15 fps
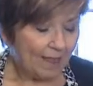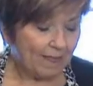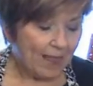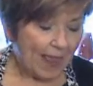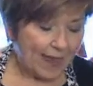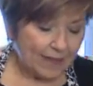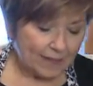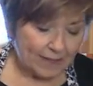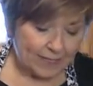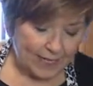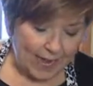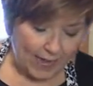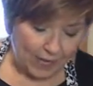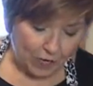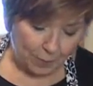Then
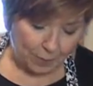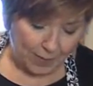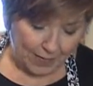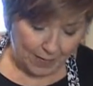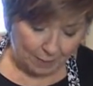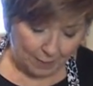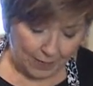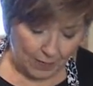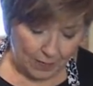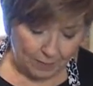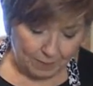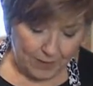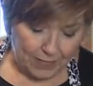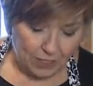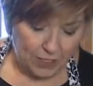take your peanut butter
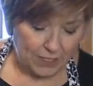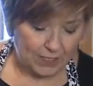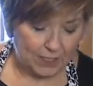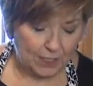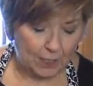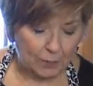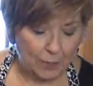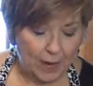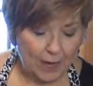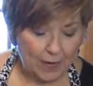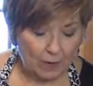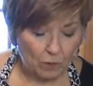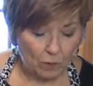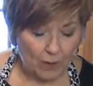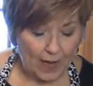and just spread
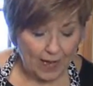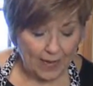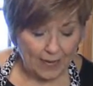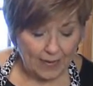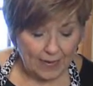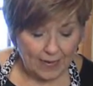it right